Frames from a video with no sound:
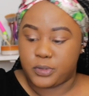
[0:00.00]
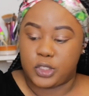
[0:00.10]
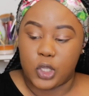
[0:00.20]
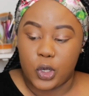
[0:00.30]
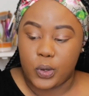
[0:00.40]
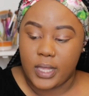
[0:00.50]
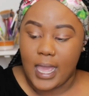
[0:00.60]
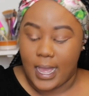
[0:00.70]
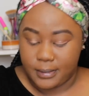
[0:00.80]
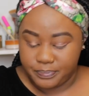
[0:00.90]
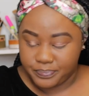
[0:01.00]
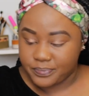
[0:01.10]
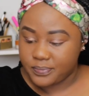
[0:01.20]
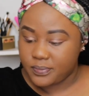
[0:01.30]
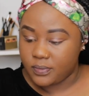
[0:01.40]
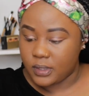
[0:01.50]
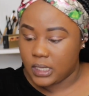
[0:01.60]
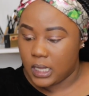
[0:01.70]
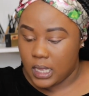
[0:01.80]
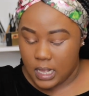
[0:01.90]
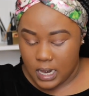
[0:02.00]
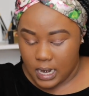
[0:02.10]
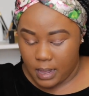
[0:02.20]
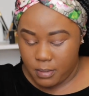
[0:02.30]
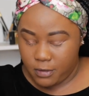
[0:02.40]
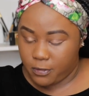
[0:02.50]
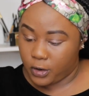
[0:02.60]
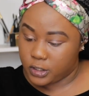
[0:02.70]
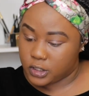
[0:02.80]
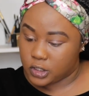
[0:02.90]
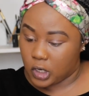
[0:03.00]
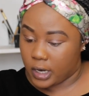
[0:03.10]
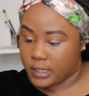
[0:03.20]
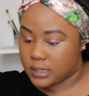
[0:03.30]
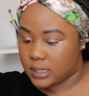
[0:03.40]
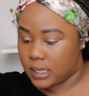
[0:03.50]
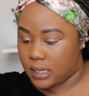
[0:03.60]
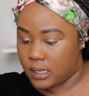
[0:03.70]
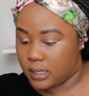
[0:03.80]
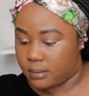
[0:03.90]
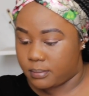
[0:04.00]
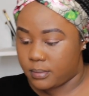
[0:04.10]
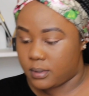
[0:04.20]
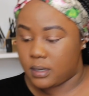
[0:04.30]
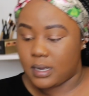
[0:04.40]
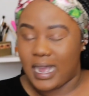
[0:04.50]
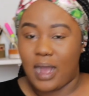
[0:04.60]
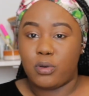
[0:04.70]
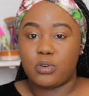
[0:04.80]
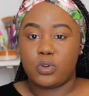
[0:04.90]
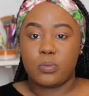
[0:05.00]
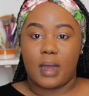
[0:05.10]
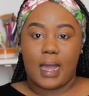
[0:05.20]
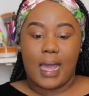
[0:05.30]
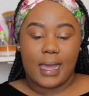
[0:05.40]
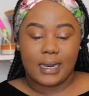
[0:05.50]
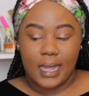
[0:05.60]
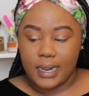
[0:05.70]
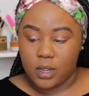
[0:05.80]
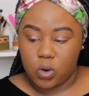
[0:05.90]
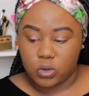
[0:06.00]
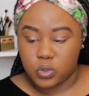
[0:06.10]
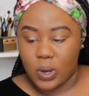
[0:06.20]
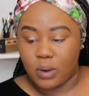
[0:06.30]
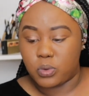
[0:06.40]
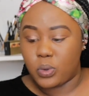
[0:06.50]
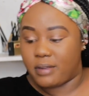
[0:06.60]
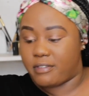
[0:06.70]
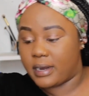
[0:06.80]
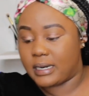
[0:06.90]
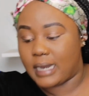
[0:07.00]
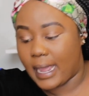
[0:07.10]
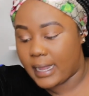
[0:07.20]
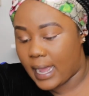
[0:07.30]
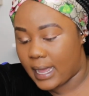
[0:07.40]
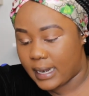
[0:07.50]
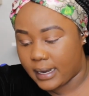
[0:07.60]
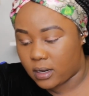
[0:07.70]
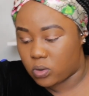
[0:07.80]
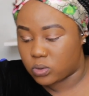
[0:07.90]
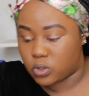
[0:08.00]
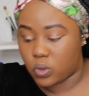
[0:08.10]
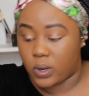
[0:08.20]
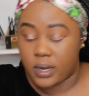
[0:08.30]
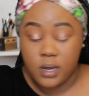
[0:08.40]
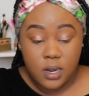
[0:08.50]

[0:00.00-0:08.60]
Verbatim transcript: So yeah, let me first start. I will do my highlight and contour. I will do a very light highlight and contour.